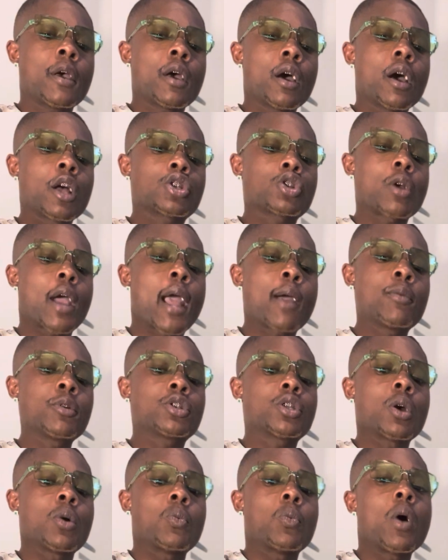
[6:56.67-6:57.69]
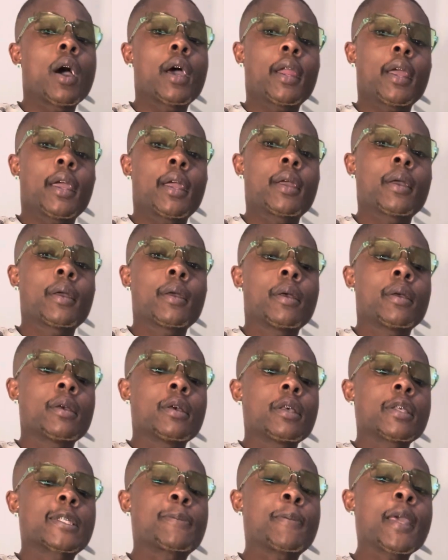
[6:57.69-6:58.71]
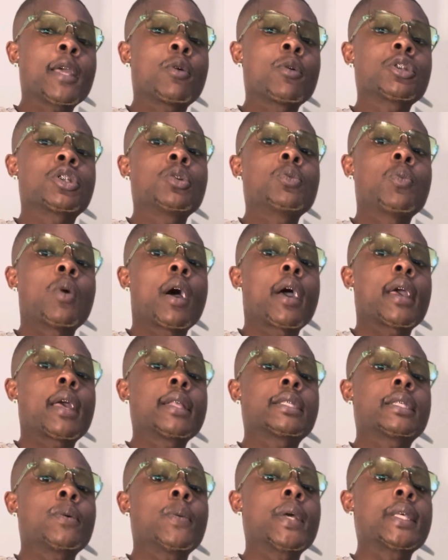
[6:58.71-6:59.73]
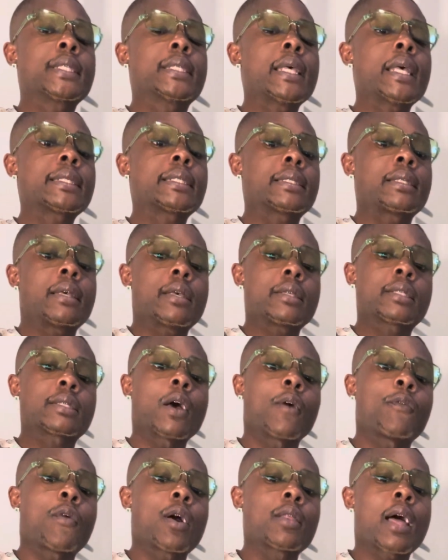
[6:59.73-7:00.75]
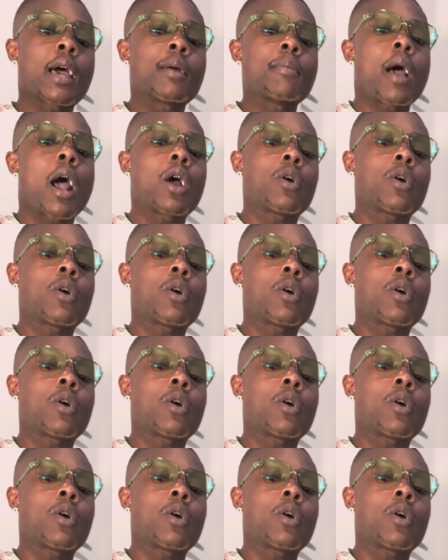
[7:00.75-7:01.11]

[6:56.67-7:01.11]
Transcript: Attract what you're wanting. Speak what you want into existence. So for a lot of my